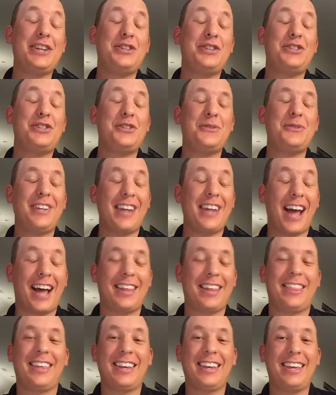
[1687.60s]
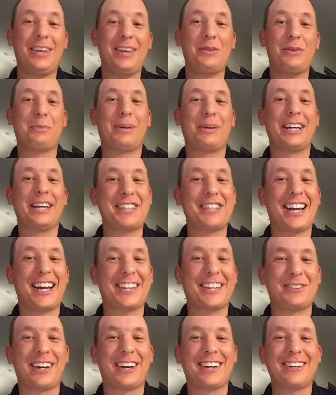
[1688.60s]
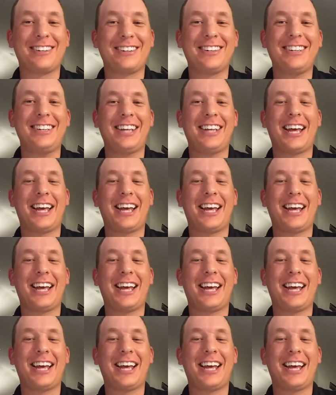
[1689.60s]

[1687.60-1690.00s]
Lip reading: do not think he will break Jack's record.